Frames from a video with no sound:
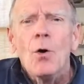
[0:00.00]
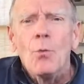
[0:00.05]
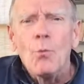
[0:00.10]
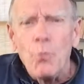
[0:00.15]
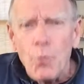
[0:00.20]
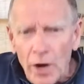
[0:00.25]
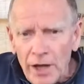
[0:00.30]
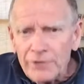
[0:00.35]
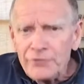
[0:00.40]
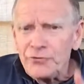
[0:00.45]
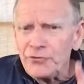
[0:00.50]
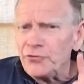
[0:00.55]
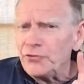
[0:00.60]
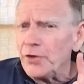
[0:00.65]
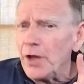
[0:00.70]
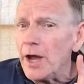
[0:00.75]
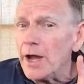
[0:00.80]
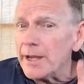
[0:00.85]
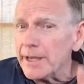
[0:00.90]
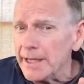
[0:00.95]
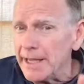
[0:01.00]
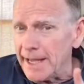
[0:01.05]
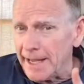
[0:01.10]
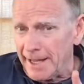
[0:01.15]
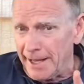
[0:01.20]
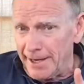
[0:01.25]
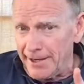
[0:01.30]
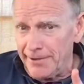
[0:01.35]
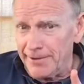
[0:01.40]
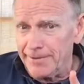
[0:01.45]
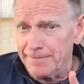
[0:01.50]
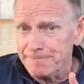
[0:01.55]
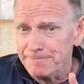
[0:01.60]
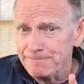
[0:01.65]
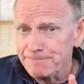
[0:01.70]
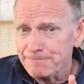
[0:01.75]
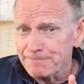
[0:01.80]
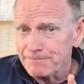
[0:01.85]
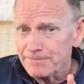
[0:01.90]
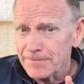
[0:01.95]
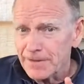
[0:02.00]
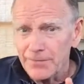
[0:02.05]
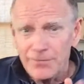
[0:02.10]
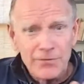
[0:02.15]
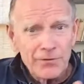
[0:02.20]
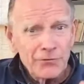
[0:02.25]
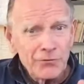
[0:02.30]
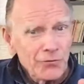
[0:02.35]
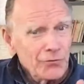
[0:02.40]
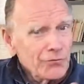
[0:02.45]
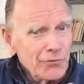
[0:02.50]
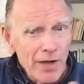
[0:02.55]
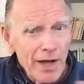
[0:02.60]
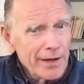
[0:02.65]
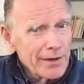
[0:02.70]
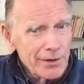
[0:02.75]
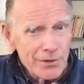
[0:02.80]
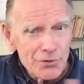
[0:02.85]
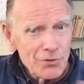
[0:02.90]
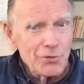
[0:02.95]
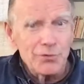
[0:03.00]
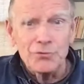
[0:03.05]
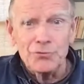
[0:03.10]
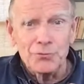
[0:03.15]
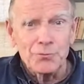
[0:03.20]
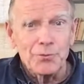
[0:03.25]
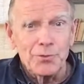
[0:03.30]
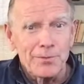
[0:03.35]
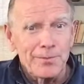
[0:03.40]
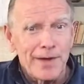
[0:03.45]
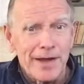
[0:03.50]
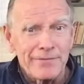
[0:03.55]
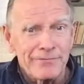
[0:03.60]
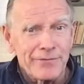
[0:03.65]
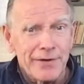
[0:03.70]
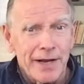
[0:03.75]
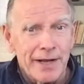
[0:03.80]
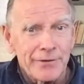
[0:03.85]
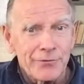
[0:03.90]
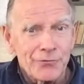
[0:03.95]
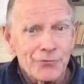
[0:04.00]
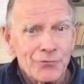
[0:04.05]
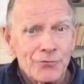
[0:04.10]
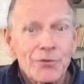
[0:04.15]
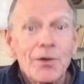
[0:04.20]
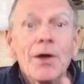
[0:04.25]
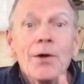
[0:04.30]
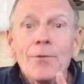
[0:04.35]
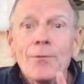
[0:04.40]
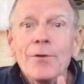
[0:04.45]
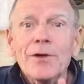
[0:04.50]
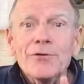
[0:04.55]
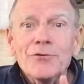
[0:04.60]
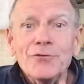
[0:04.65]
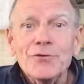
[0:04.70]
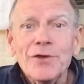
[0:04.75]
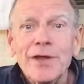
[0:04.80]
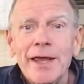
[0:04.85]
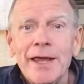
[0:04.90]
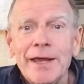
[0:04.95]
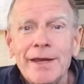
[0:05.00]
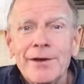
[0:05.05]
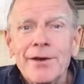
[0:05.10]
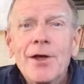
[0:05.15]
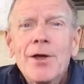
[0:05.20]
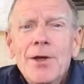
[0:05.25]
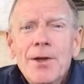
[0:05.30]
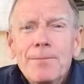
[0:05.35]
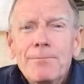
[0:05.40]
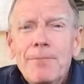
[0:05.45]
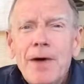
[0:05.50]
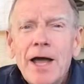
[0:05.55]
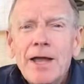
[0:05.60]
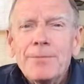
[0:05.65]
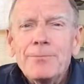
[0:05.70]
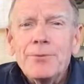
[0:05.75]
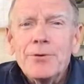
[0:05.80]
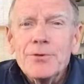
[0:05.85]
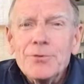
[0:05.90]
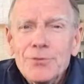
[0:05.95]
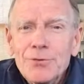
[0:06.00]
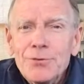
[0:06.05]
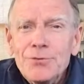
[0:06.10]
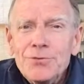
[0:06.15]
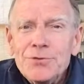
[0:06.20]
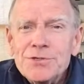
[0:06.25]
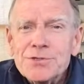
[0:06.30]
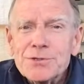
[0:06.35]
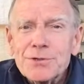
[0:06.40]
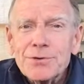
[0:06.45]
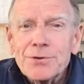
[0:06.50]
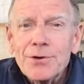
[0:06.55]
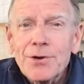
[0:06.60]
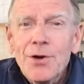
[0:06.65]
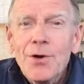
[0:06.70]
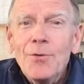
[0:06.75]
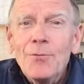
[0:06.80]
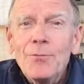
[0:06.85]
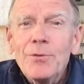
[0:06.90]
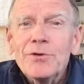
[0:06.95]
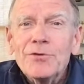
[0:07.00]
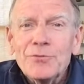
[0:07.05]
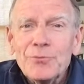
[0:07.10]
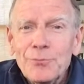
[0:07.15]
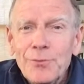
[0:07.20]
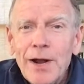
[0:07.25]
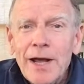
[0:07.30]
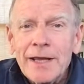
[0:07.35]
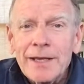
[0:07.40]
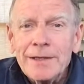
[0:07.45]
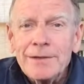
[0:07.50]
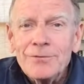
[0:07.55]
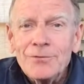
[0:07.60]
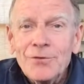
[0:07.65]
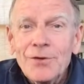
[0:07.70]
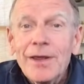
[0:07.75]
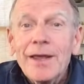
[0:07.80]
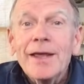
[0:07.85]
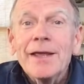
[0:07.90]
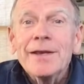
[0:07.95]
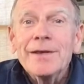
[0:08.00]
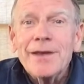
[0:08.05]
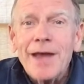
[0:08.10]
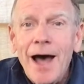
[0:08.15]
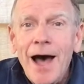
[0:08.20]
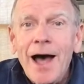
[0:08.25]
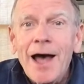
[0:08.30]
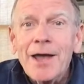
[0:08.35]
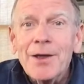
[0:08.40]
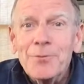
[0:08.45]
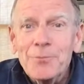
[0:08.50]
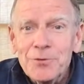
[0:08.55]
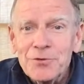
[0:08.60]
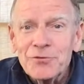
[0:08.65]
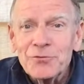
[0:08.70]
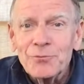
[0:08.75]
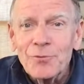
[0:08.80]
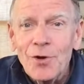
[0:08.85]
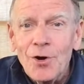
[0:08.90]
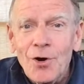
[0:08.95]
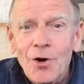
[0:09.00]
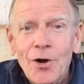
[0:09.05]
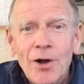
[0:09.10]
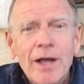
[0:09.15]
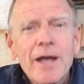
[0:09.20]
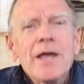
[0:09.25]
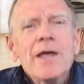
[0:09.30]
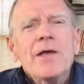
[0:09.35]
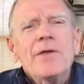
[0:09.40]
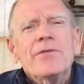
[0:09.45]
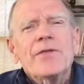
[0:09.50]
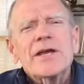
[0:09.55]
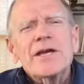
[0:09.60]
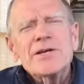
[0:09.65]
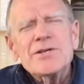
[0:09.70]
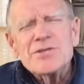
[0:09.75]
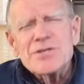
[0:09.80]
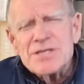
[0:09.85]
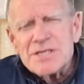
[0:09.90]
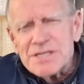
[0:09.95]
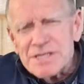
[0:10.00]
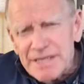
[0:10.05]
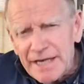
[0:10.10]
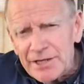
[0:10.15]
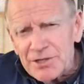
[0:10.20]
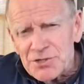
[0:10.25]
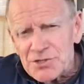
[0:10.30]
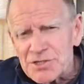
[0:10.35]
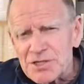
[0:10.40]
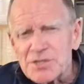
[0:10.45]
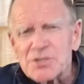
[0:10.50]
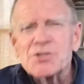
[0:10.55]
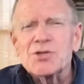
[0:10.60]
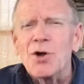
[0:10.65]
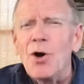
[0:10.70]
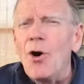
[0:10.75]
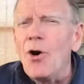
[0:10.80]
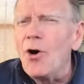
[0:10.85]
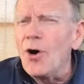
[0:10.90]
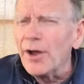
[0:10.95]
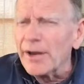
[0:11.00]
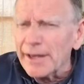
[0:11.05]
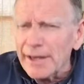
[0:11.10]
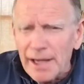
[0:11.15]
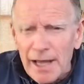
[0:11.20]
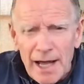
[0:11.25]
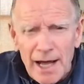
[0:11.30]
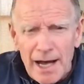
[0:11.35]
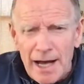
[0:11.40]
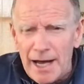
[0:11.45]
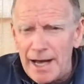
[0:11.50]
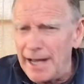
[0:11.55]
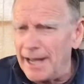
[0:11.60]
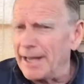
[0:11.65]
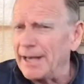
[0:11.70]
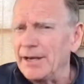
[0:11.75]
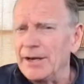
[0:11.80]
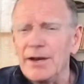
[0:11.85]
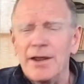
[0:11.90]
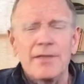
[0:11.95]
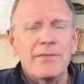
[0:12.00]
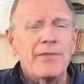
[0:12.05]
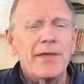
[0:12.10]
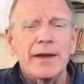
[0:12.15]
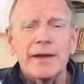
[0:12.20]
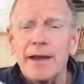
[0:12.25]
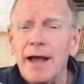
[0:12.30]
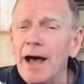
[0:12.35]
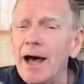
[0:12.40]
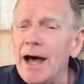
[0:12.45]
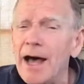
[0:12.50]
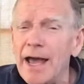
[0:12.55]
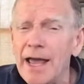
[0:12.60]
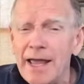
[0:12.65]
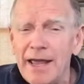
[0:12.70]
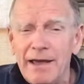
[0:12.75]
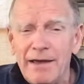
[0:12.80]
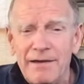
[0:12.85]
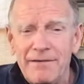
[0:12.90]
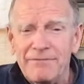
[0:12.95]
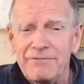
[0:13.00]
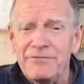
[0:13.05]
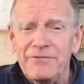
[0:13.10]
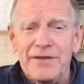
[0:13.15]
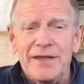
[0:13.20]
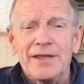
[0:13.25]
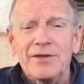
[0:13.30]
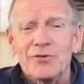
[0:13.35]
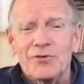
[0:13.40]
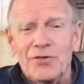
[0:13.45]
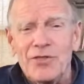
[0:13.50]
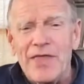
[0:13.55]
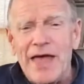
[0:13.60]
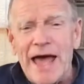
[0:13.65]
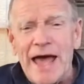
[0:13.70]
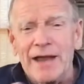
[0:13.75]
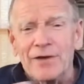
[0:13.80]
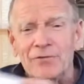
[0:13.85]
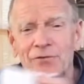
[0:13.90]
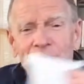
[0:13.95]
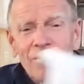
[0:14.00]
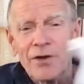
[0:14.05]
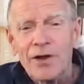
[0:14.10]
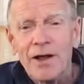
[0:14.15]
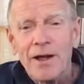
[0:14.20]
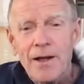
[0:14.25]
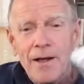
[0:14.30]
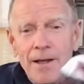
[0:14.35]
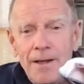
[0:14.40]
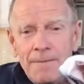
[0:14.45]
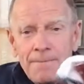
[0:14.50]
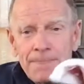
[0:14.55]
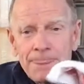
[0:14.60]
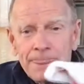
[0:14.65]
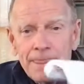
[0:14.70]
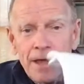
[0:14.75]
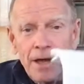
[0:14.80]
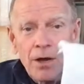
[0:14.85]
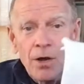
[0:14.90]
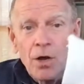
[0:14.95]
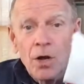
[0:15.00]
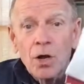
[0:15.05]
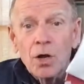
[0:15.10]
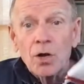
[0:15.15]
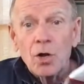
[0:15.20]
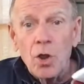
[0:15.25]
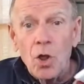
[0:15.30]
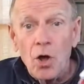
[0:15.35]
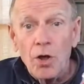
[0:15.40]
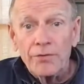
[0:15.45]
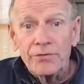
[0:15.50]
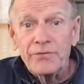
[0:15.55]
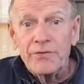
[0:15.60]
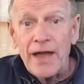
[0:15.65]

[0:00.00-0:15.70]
once again, this is not unusual, my friends. Once again, my producer was right and I was wrong. The consensus online that I have is that cloth